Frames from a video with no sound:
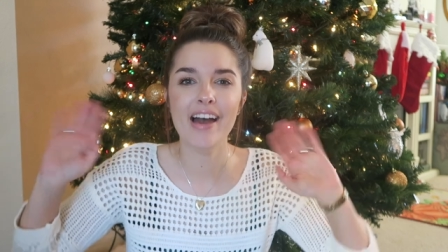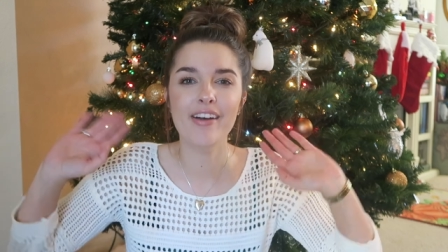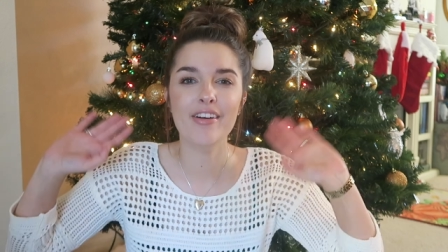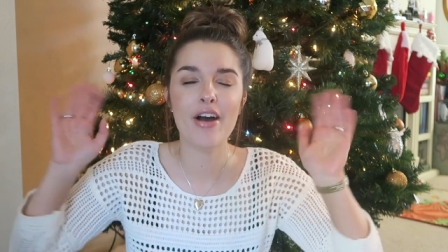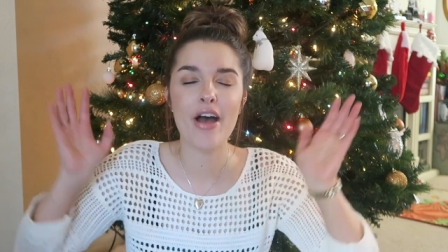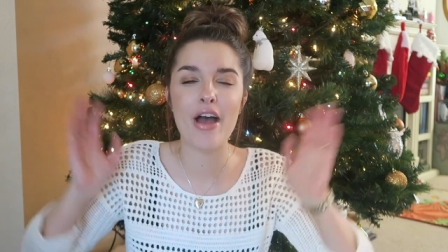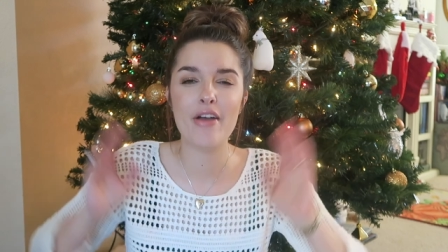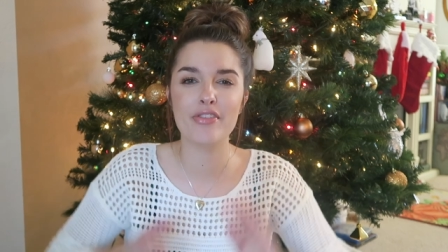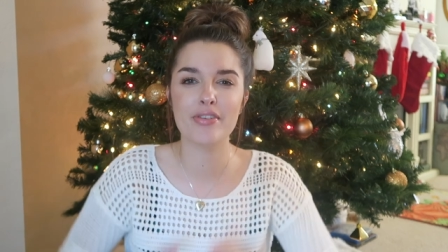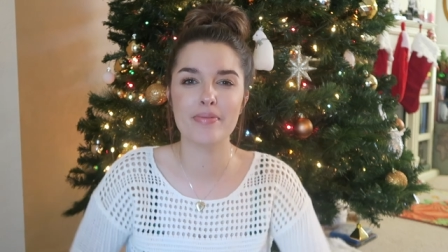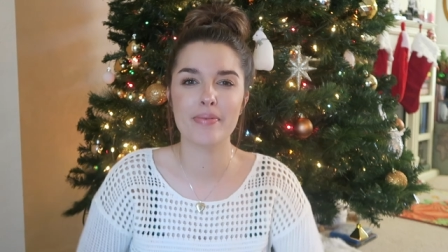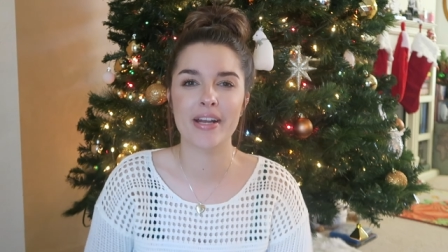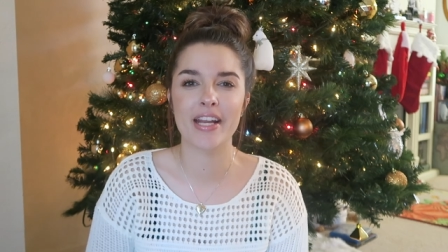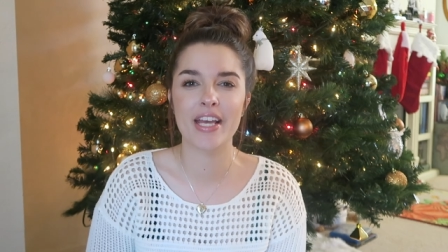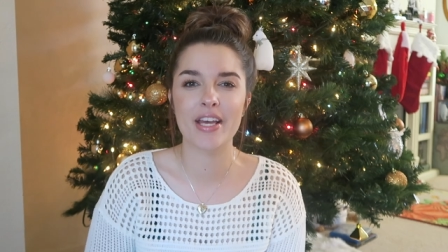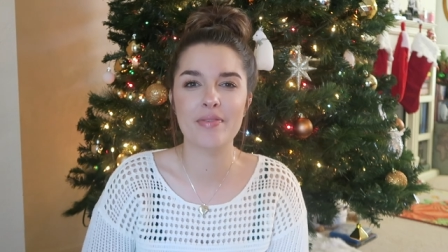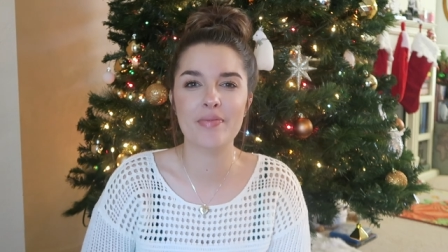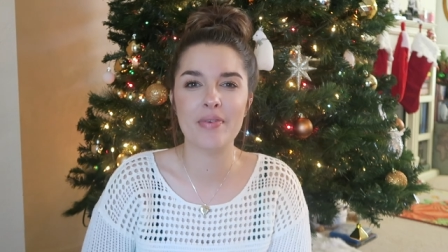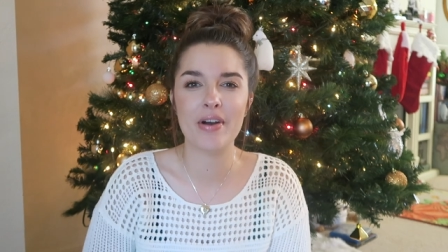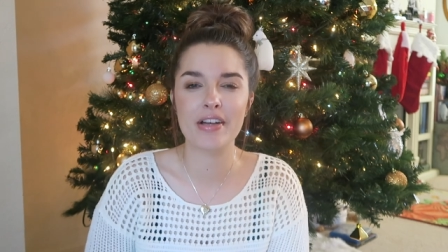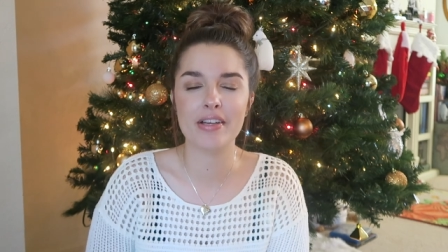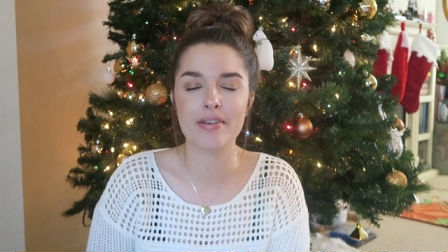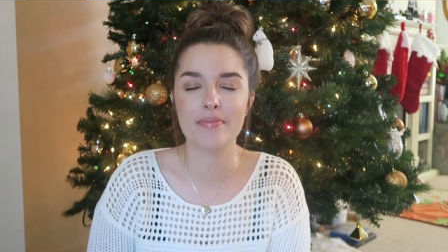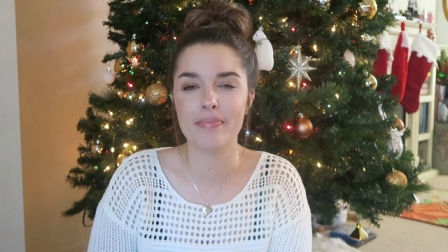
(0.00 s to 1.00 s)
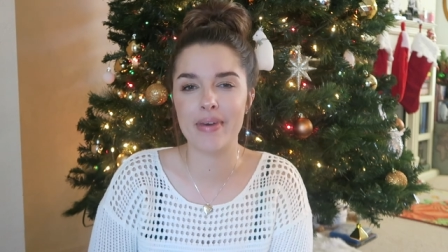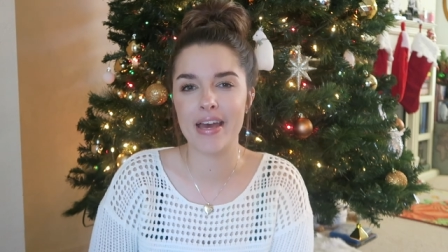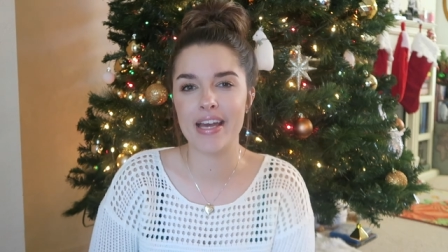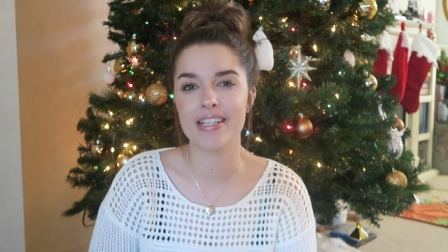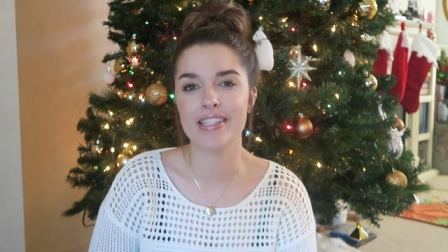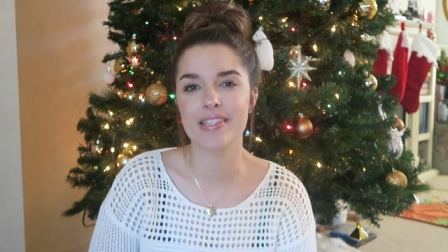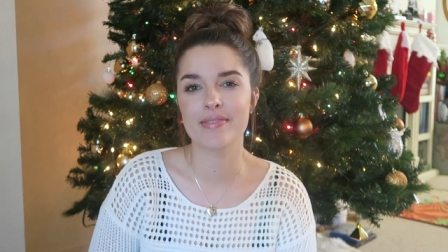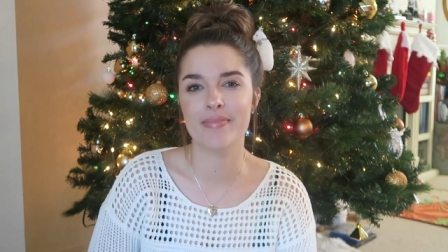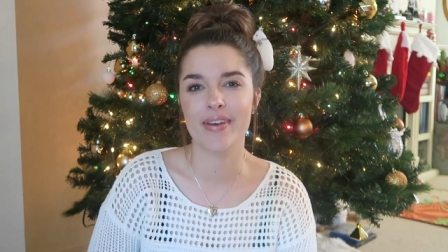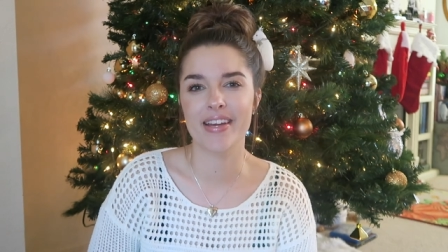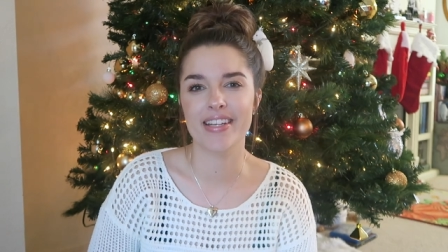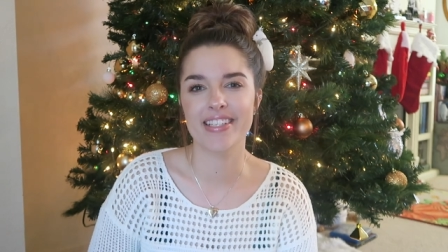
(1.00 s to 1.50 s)
Hello everybody and welcome
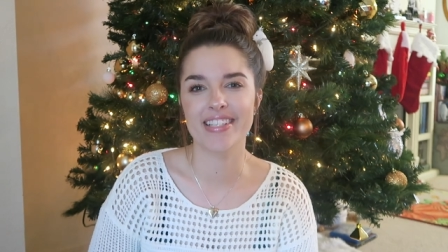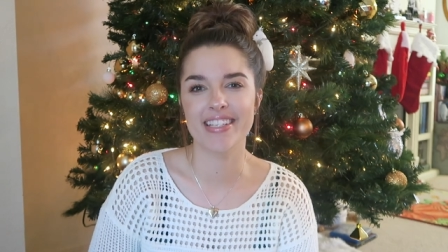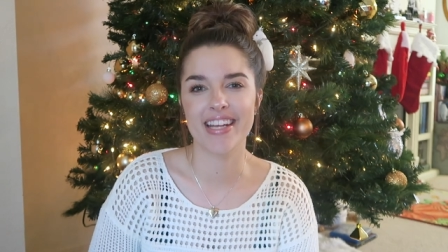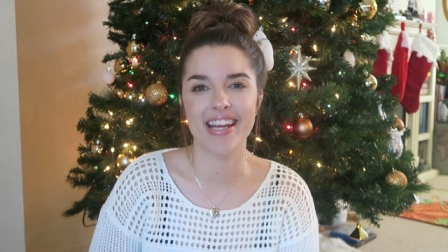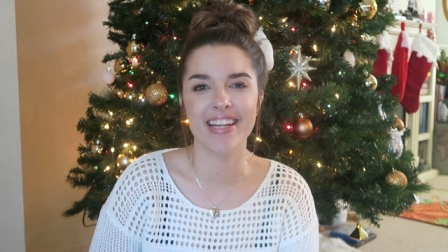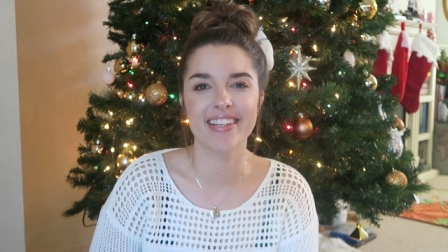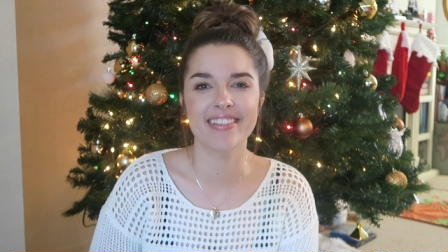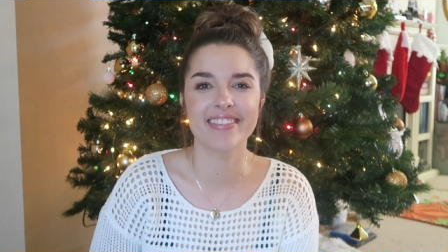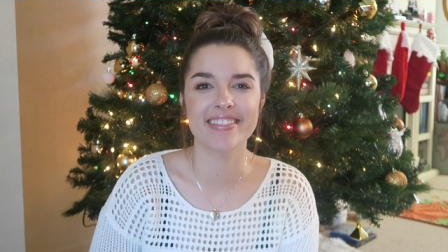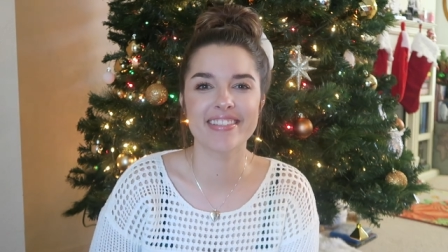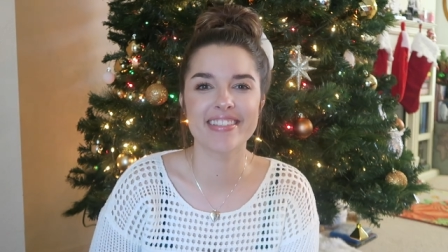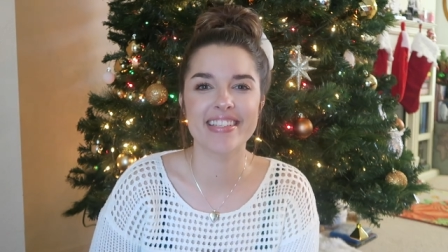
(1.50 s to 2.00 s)
back to my channel.